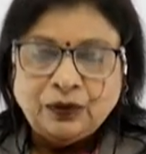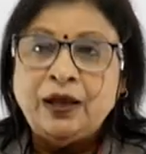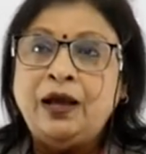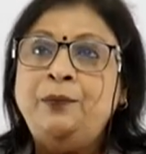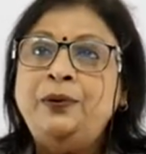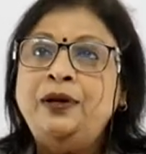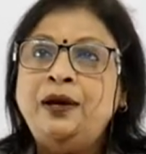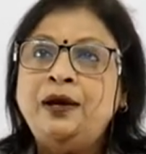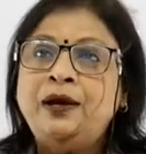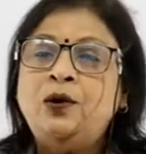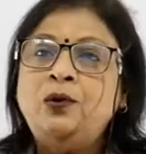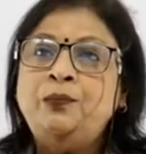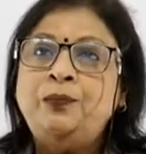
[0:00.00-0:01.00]
capital
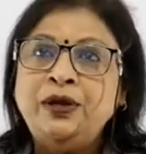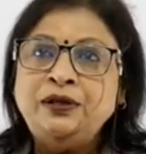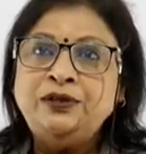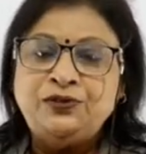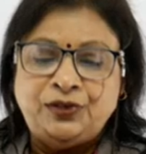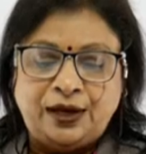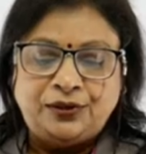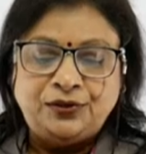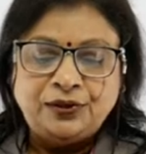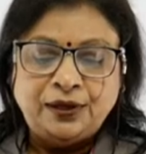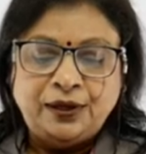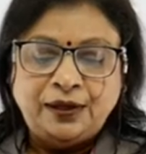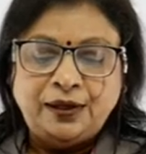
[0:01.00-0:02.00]
account brings change
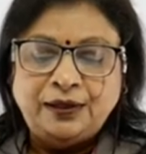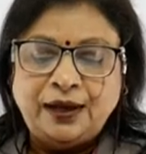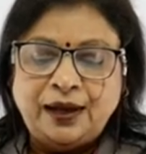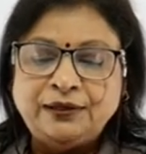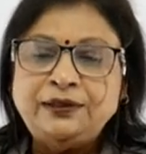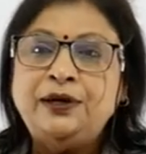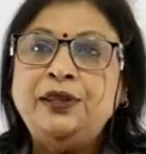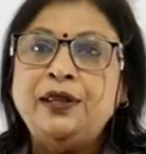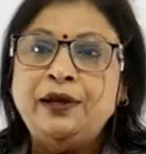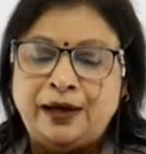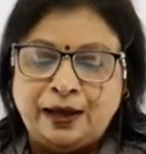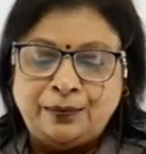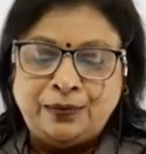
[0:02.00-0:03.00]
in the assets
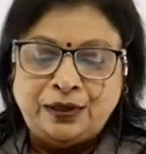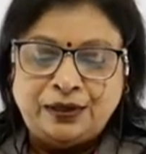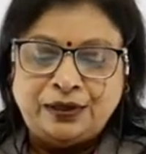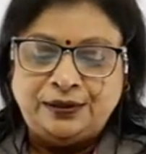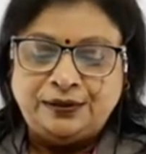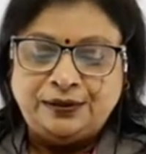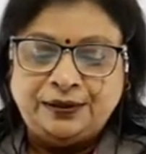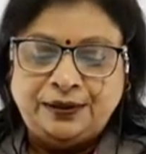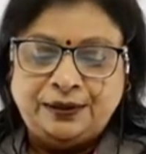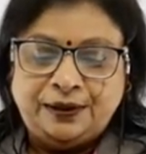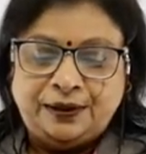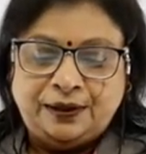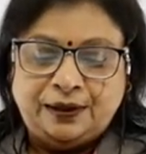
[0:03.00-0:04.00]
and liabilities
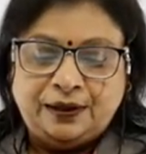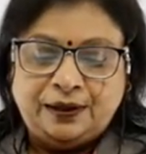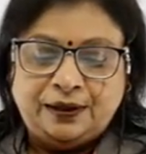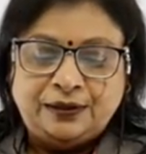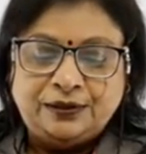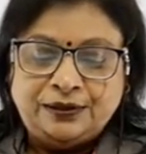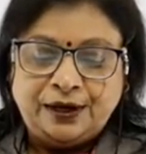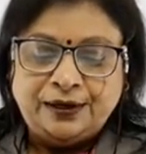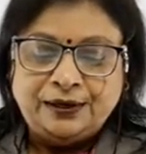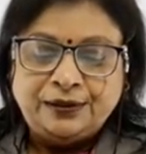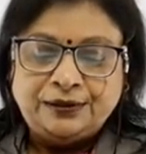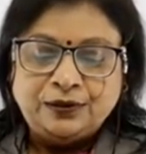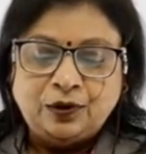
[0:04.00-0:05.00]
uh,
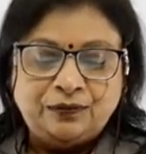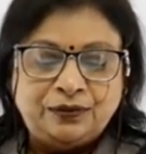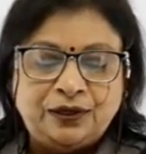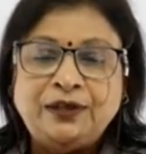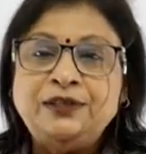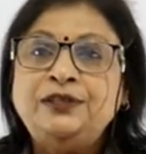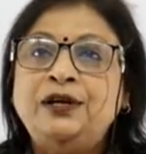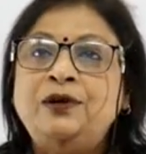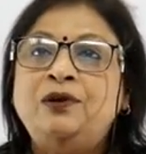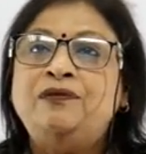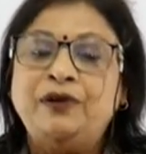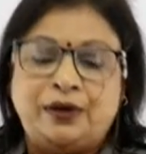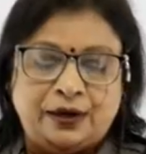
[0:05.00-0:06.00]
status of the resident
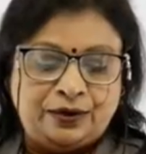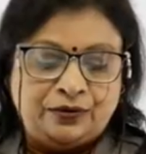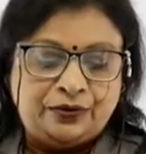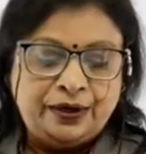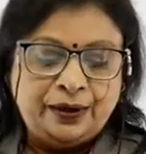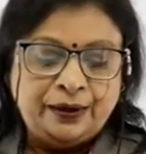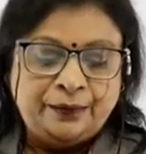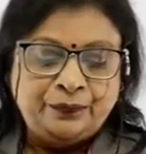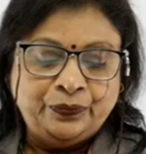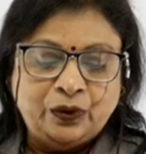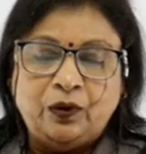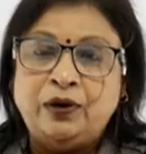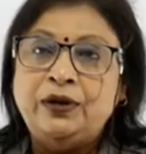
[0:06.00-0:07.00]
of a country
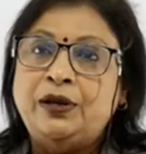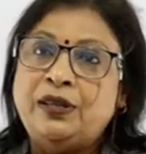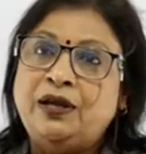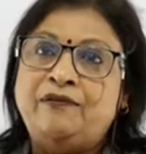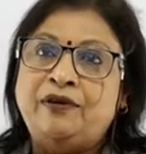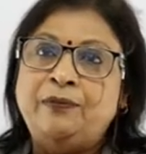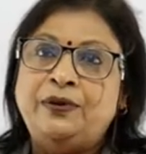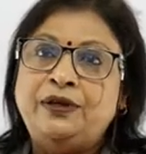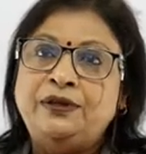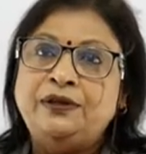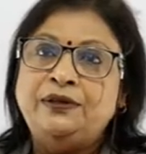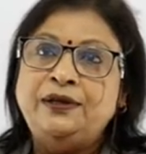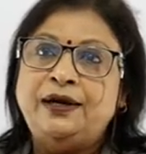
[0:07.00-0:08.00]
or its
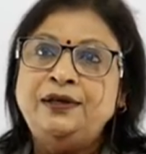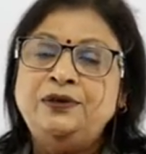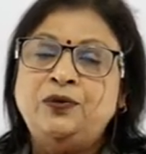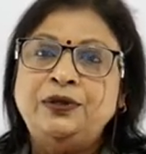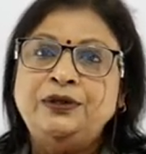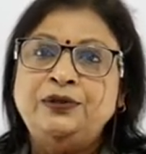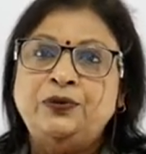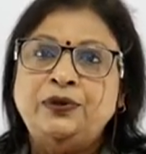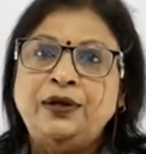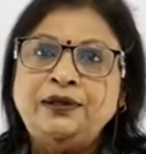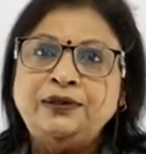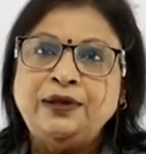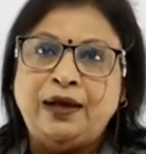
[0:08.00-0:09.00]
government. That is what is known
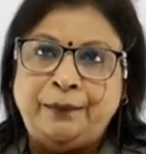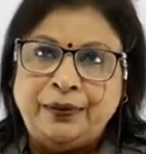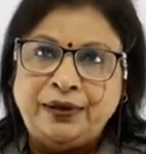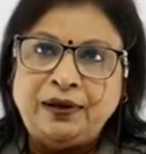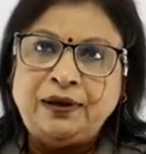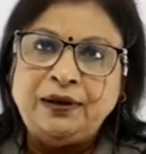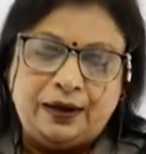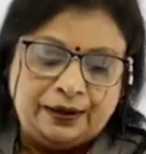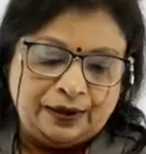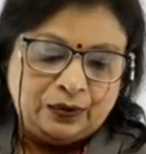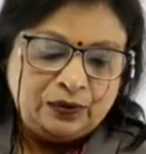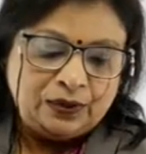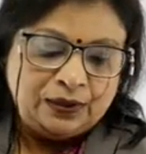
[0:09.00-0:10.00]
as capital
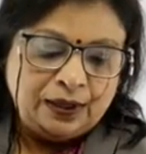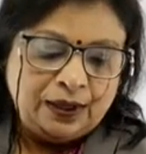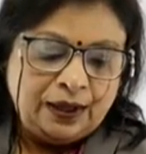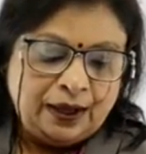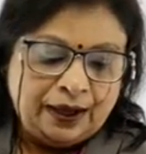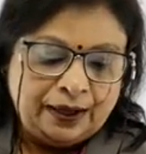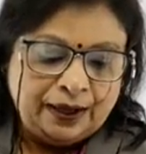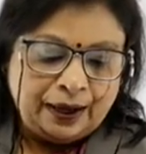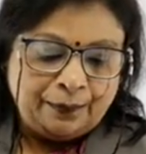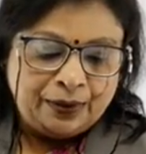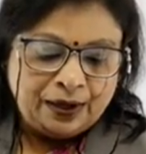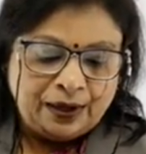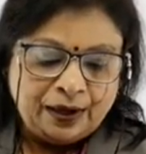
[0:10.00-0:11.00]
account. And
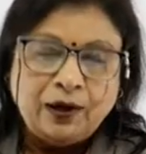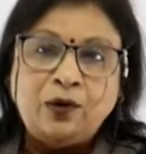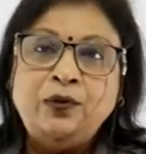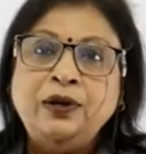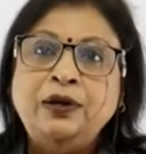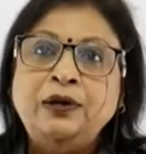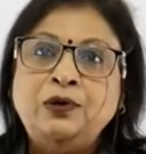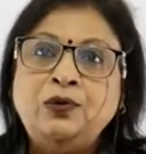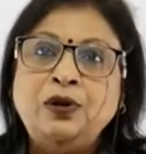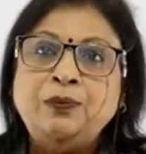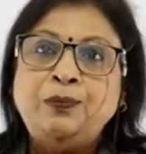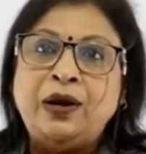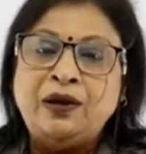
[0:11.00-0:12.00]
capital account
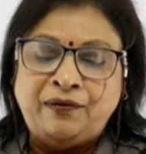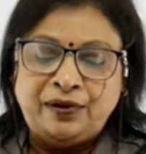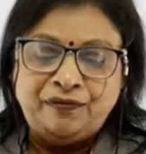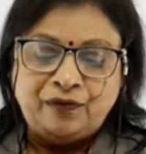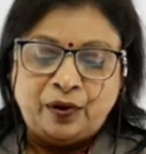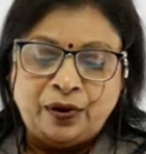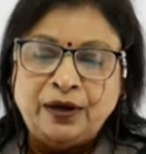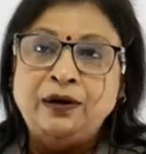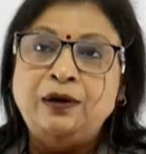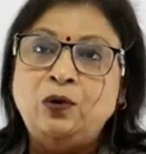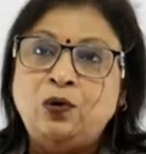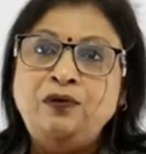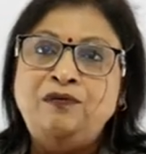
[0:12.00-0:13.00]
includes private
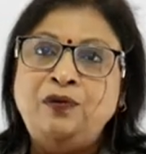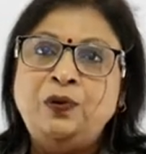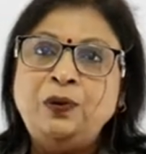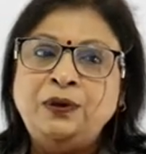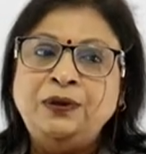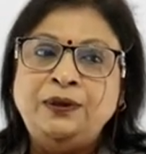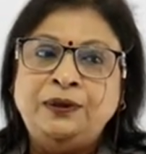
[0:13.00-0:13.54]
foreign loan flow.